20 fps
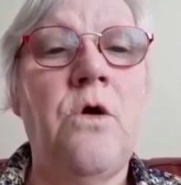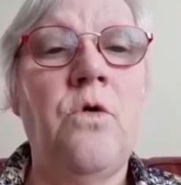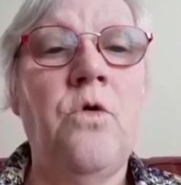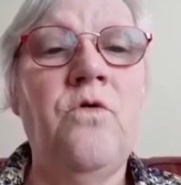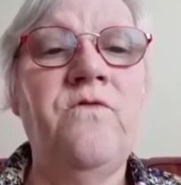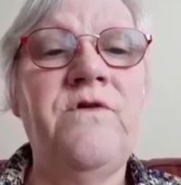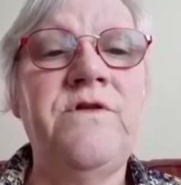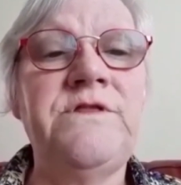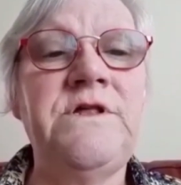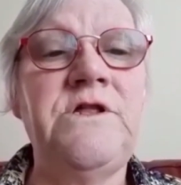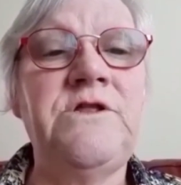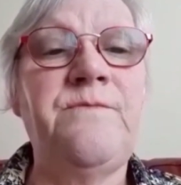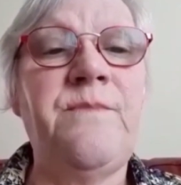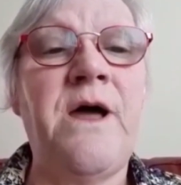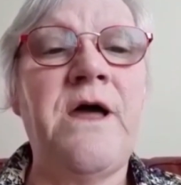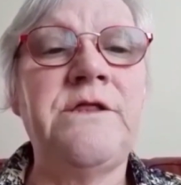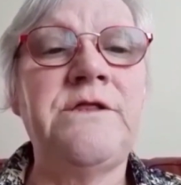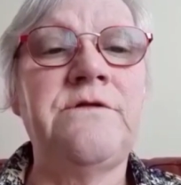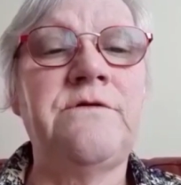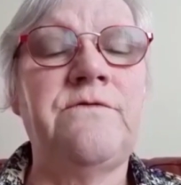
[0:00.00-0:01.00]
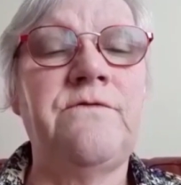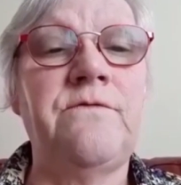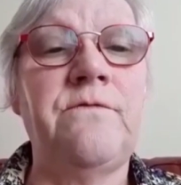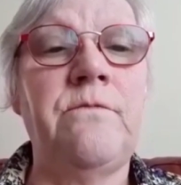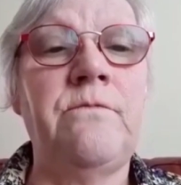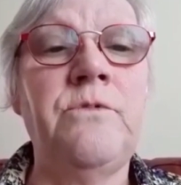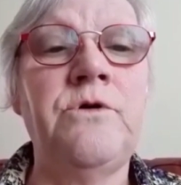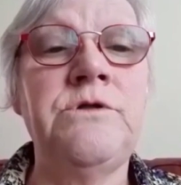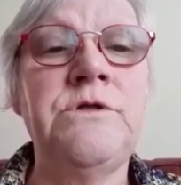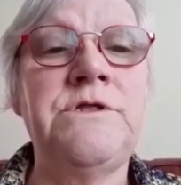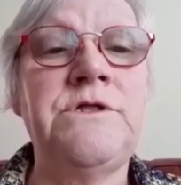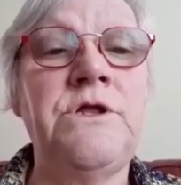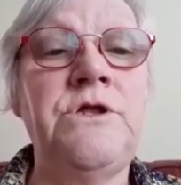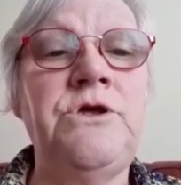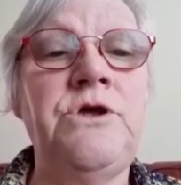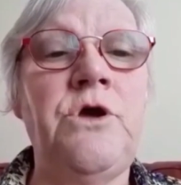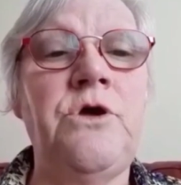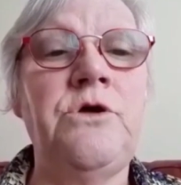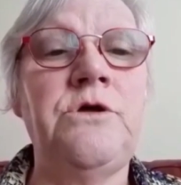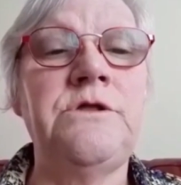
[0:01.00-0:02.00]
over these past months and
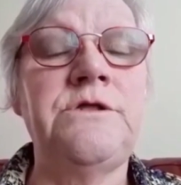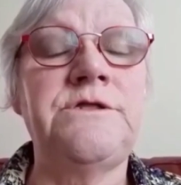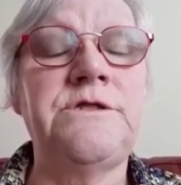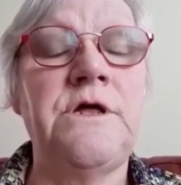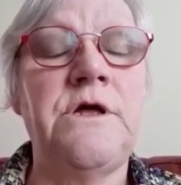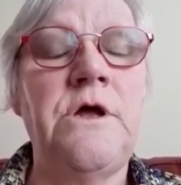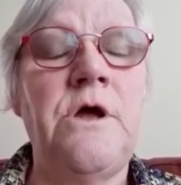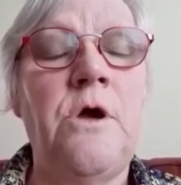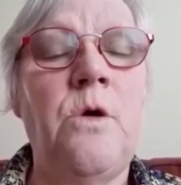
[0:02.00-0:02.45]
years